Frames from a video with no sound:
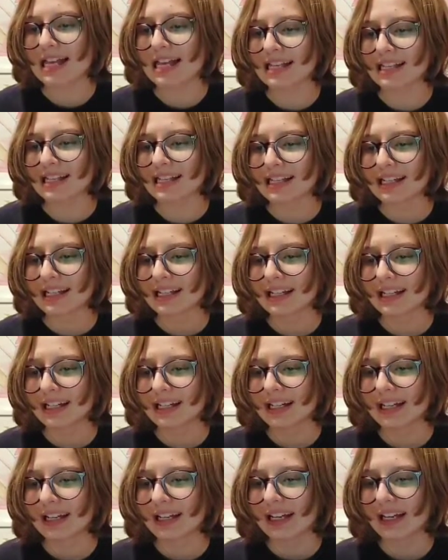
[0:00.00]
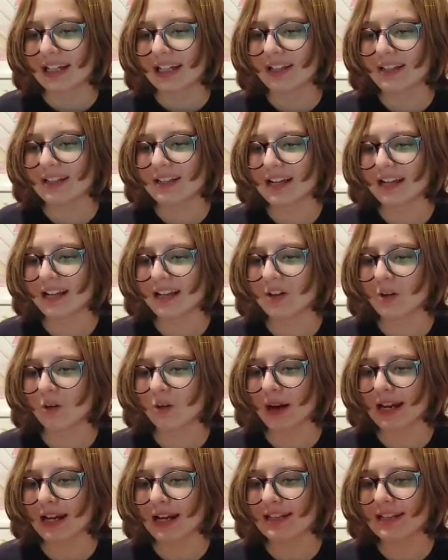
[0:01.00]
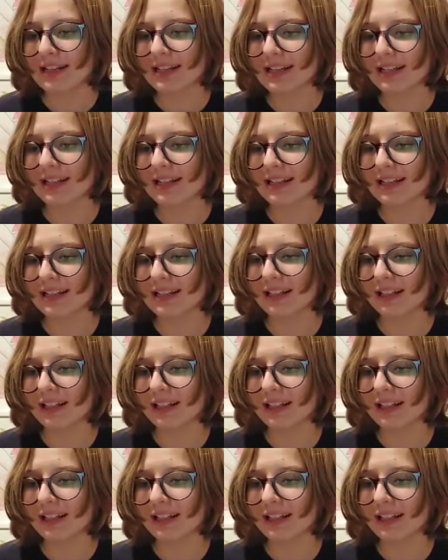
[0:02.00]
goodness! He looks kind of crazy. He looks